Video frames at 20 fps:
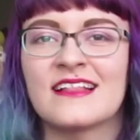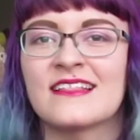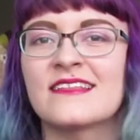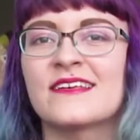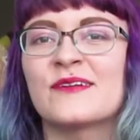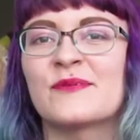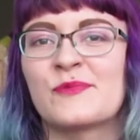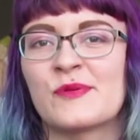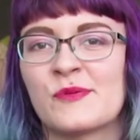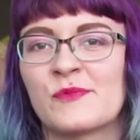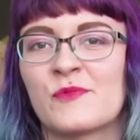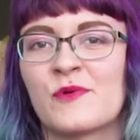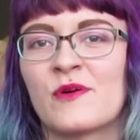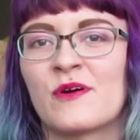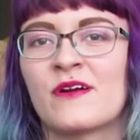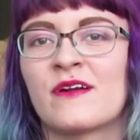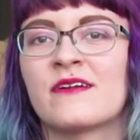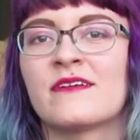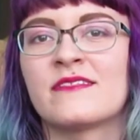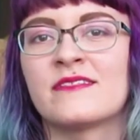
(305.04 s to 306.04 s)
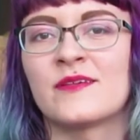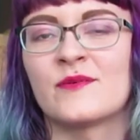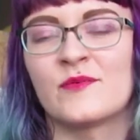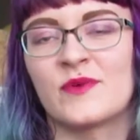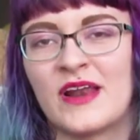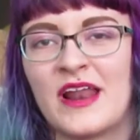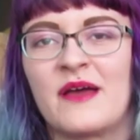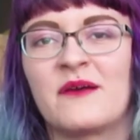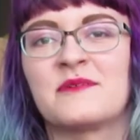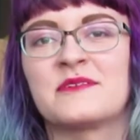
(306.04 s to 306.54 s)
a little bit more than
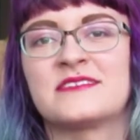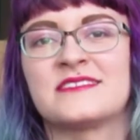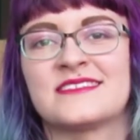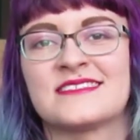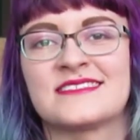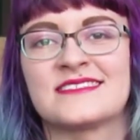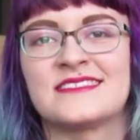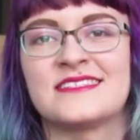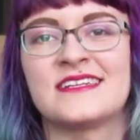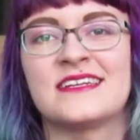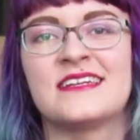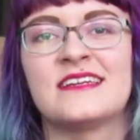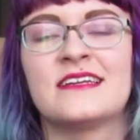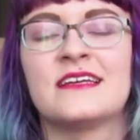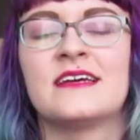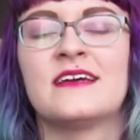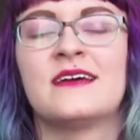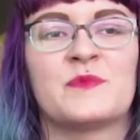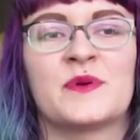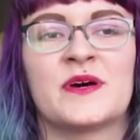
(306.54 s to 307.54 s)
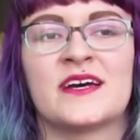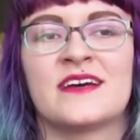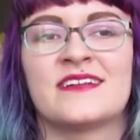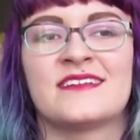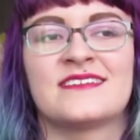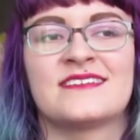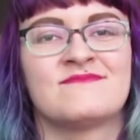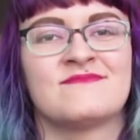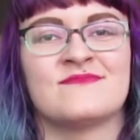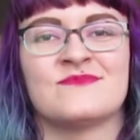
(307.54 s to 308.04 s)
when I was 16, but
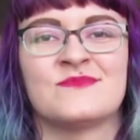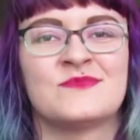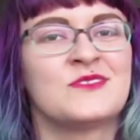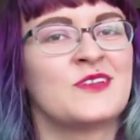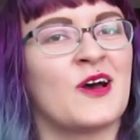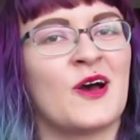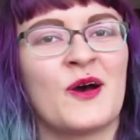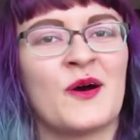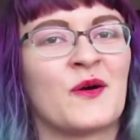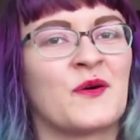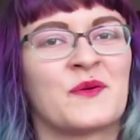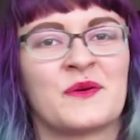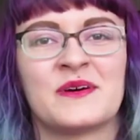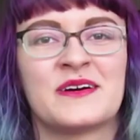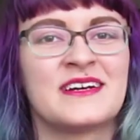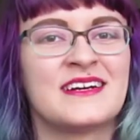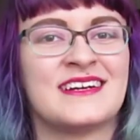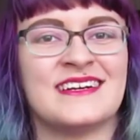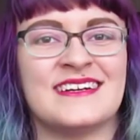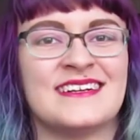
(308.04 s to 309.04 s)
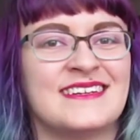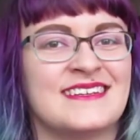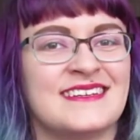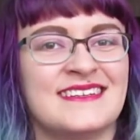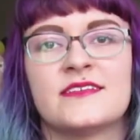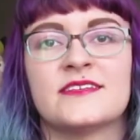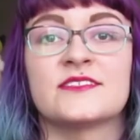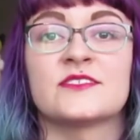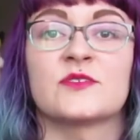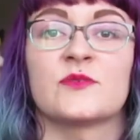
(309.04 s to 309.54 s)
no.
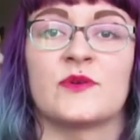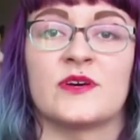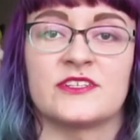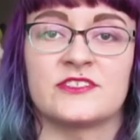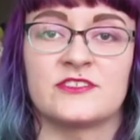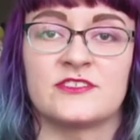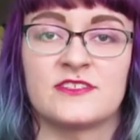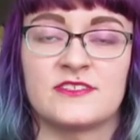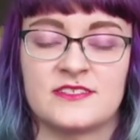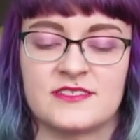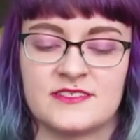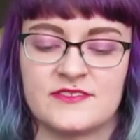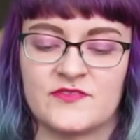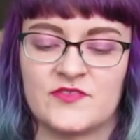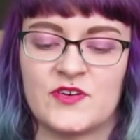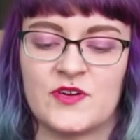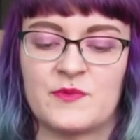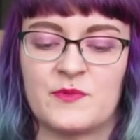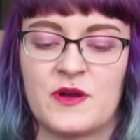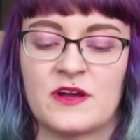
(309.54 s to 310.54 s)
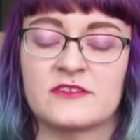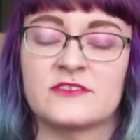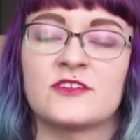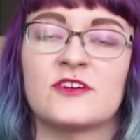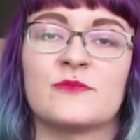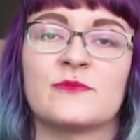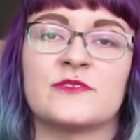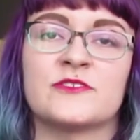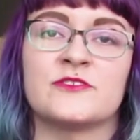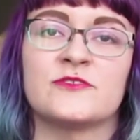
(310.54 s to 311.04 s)
This question is from
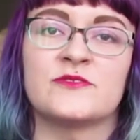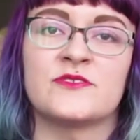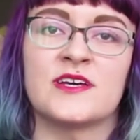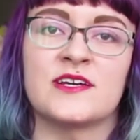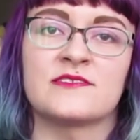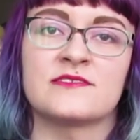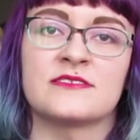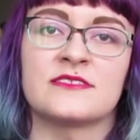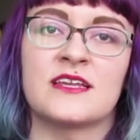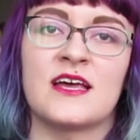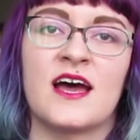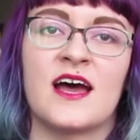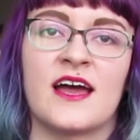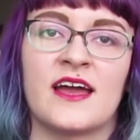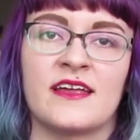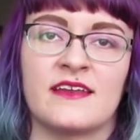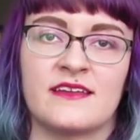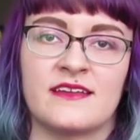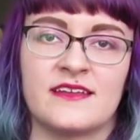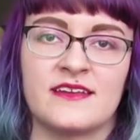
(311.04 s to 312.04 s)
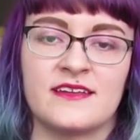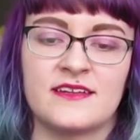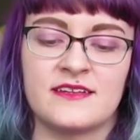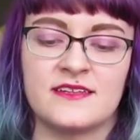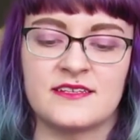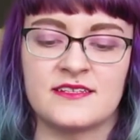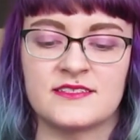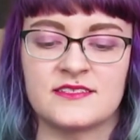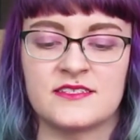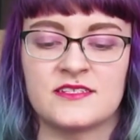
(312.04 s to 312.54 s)
October 2009, and it
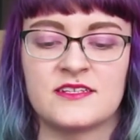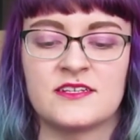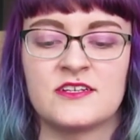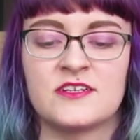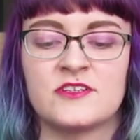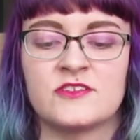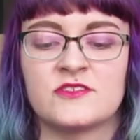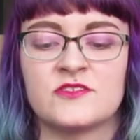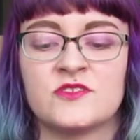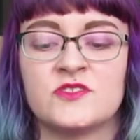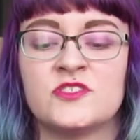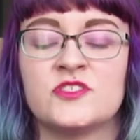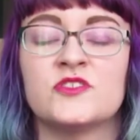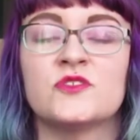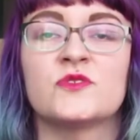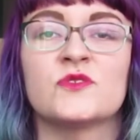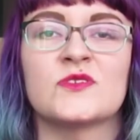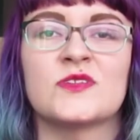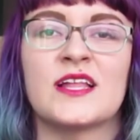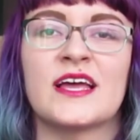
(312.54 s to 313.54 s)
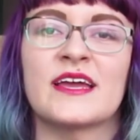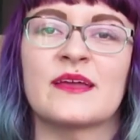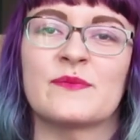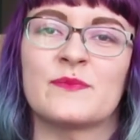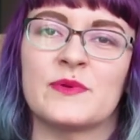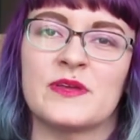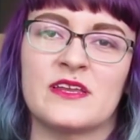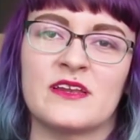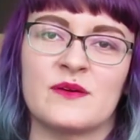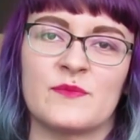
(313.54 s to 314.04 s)
is, do you like
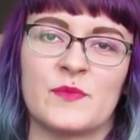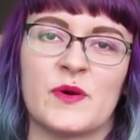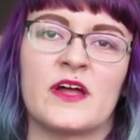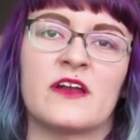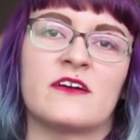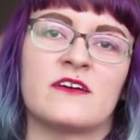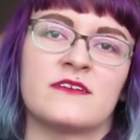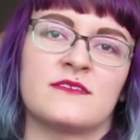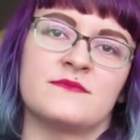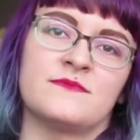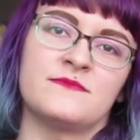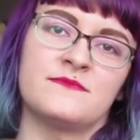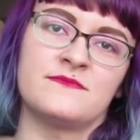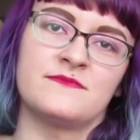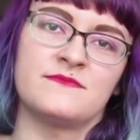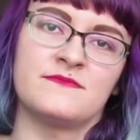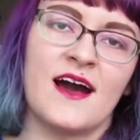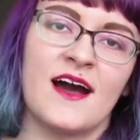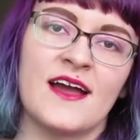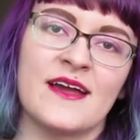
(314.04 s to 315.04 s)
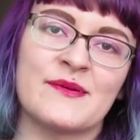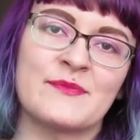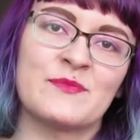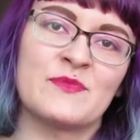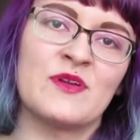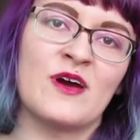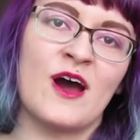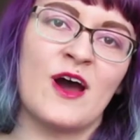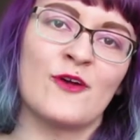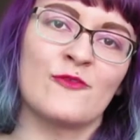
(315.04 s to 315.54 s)
peanut butter? I am
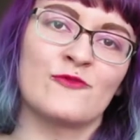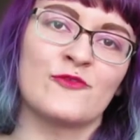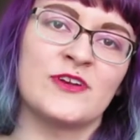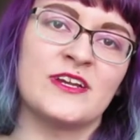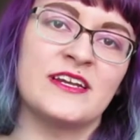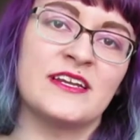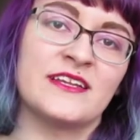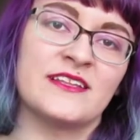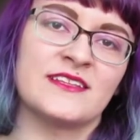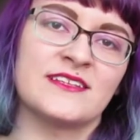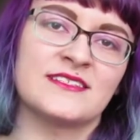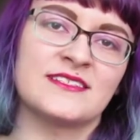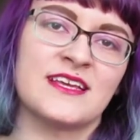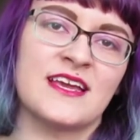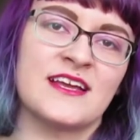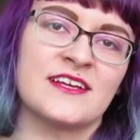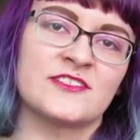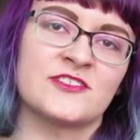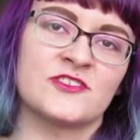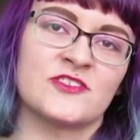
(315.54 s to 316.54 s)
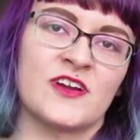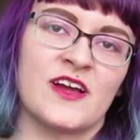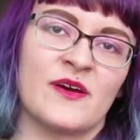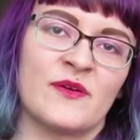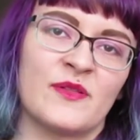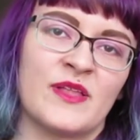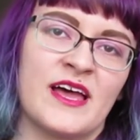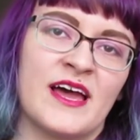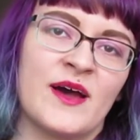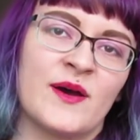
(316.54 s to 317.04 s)
not reading this answer
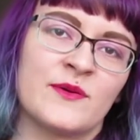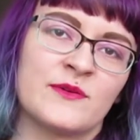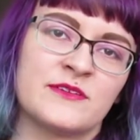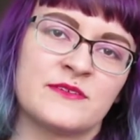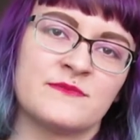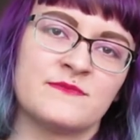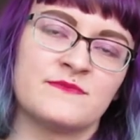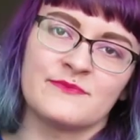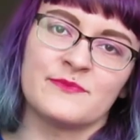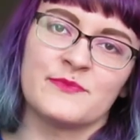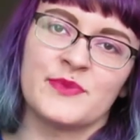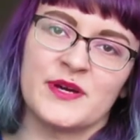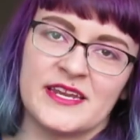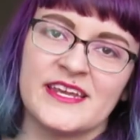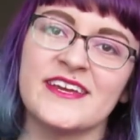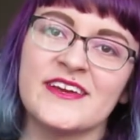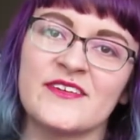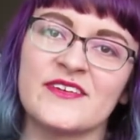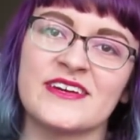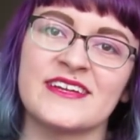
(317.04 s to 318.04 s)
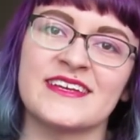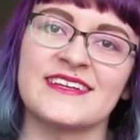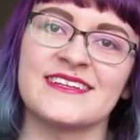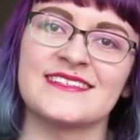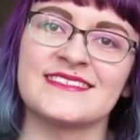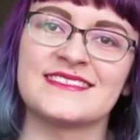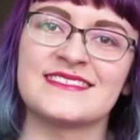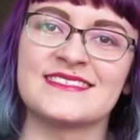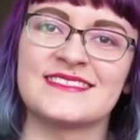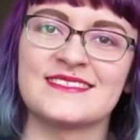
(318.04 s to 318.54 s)
out loud, but here it
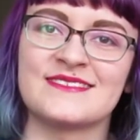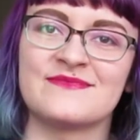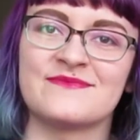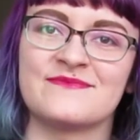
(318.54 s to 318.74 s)
is.